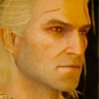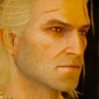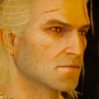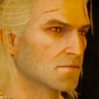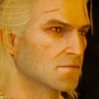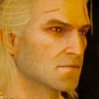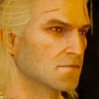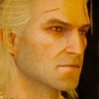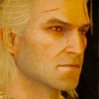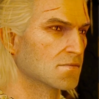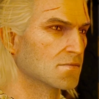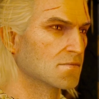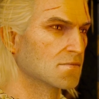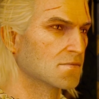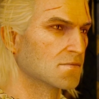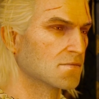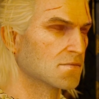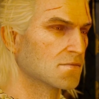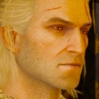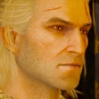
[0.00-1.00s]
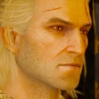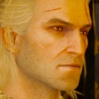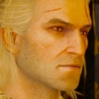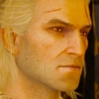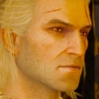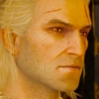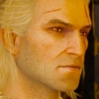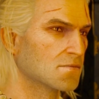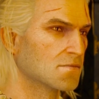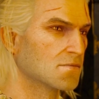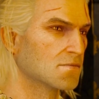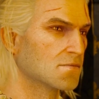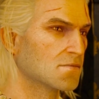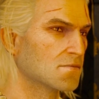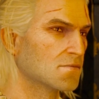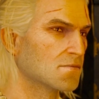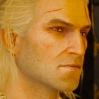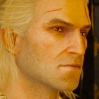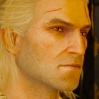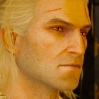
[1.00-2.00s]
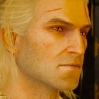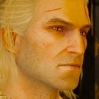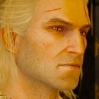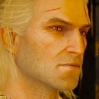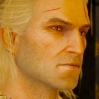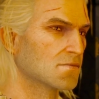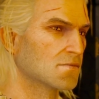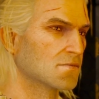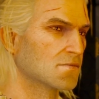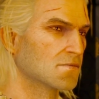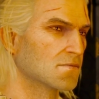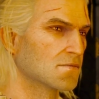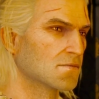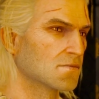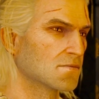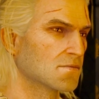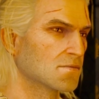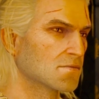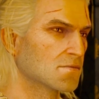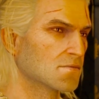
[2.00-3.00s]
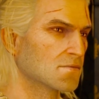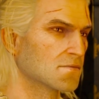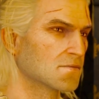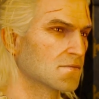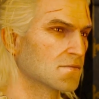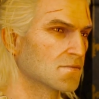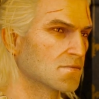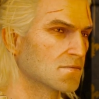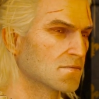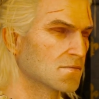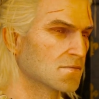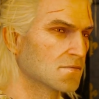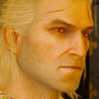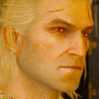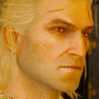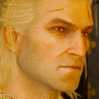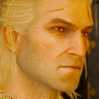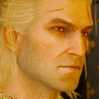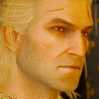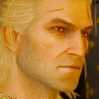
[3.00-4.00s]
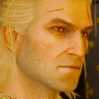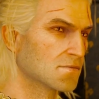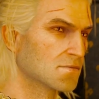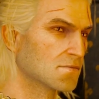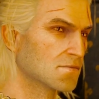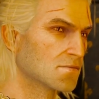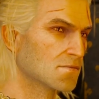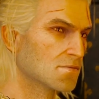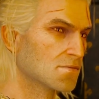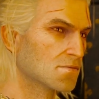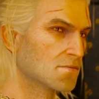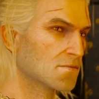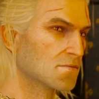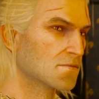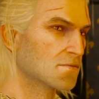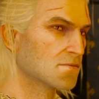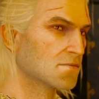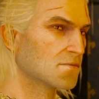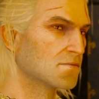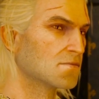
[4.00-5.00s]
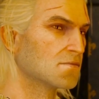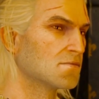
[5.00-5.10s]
No one is speaking in this clip.